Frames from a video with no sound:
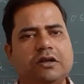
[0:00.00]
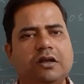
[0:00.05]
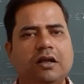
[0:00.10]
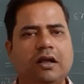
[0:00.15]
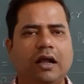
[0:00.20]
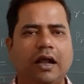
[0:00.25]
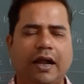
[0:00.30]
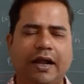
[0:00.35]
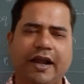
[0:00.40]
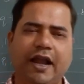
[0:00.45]

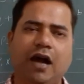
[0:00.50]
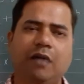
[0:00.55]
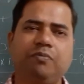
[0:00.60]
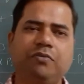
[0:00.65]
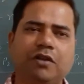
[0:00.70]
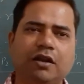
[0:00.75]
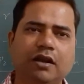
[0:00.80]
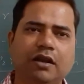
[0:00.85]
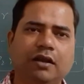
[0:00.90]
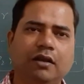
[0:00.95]
And
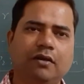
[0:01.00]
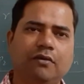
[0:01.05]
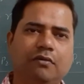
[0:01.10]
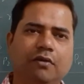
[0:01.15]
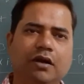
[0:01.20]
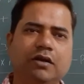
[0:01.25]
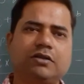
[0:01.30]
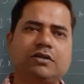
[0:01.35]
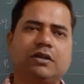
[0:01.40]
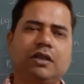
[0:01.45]

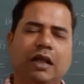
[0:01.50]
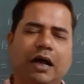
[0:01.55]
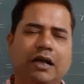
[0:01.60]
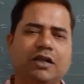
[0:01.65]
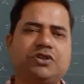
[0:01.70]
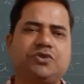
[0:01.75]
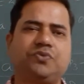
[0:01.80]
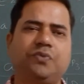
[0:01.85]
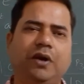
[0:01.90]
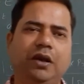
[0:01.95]
afterwards,
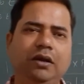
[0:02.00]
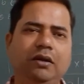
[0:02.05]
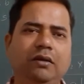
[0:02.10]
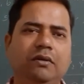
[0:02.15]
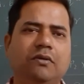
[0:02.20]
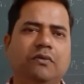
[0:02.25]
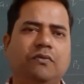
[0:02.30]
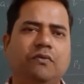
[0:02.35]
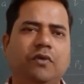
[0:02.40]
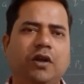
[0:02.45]
last
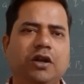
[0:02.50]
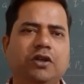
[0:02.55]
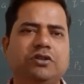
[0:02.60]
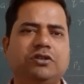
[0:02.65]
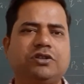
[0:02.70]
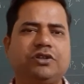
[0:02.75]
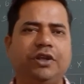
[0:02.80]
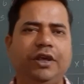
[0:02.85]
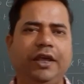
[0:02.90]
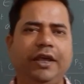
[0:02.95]
one, what
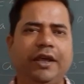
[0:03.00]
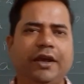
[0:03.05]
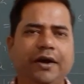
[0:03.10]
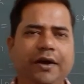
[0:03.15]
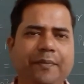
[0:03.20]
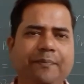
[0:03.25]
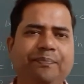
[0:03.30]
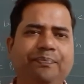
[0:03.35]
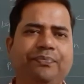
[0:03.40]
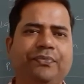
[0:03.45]
you see
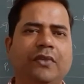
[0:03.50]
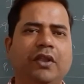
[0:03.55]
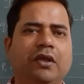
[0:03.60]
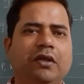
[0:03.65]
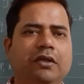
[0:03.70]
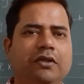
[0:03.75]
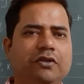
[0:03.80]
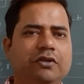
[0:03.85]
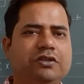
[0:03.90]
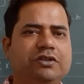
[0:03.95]
here?
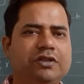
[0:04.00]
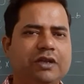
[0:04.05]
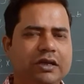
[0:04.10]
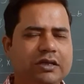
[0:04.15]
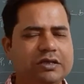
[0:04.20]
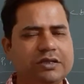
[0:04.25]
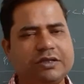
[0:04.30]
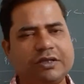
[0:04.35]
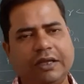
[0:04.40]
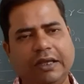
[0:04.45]
You
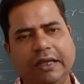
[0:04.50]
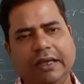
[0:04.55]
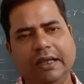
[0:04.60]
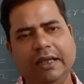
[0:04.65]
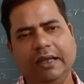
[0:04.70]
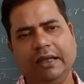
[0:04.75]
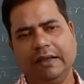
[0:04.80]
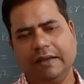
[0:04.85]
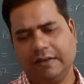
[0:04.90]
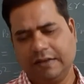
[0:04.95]
just
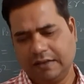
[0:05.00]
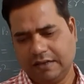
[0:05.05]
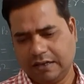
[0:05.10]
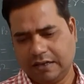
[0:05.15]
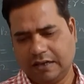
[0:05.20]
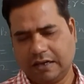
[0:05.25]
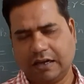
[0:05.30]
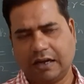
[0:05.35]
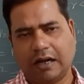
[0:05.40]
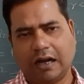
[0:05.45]
see
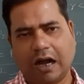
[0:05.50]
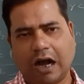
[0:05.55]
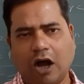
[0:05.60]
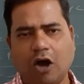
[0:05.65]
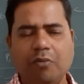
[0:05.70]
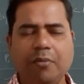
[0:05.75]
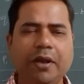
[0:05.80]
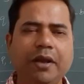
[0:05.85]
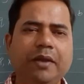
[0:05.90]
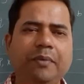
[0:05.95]

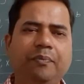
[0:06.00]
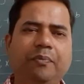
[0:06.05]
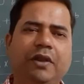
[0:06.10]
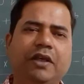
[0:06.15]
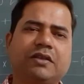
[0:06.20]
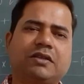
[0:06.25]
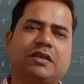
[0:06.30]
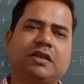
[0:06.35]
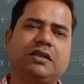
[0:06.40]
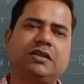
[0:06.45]
how many
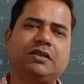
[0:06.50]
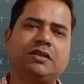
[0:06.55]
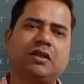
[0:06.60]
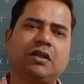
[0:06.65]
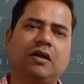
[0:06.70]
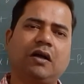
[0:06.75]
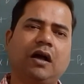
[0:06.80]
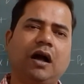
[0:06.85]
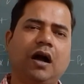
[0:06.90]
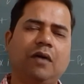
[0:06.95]
places,
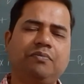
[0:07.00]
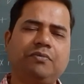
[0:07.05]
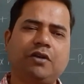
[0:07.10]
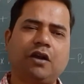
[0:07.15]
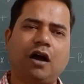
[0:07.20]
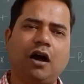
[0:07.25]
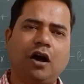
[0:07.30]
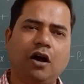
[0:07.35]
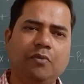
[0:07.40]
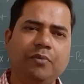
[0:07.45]

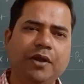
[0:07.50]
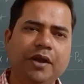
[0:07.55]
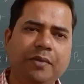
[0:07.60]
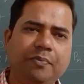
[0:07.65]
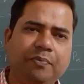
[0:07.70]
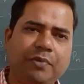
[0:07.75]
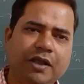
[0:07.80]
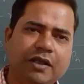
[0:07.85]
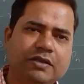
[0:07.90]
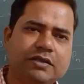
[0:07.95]
after how
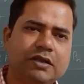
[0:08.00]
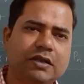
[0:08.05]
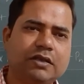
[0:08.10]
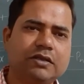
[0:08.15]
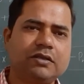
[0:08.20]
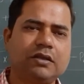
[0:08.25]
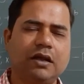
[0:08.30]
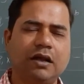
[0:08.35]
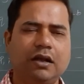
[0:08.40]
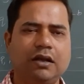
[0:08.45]
many
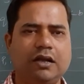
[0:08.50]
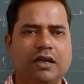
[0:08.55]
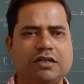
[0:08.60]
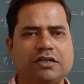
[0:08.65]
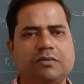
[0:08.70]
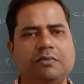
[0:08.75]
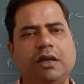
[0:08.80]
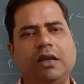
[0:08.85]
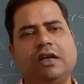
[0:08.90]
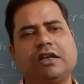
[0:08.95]
places the
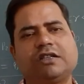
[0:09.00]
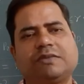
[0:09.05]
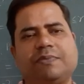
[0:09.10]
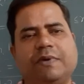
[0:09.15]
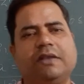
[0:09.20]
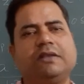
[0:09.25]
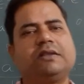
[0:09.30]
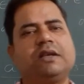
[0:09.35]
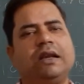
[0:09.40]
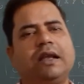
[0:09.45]
decimal
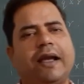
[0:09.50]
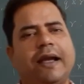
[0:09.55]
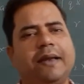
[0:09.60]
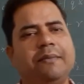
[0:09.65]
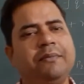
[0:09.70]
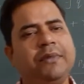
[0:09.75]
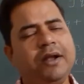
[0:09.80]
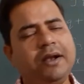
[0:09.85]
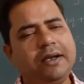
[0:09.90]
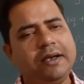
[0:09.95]
expansion
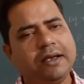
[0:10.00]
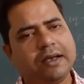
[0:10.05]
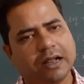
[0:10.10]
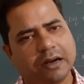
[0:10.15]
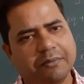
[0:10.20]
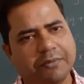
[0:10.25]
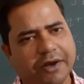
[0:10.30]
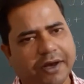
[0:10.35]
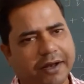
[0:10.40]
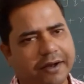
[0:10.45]
can be
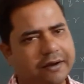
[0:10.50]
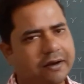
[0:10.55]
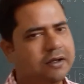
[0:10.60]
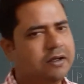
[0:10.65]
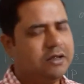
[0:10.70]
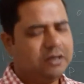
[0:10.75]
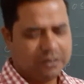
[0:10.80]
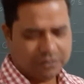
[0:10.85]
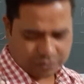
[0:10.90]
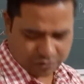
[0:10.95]
terminated.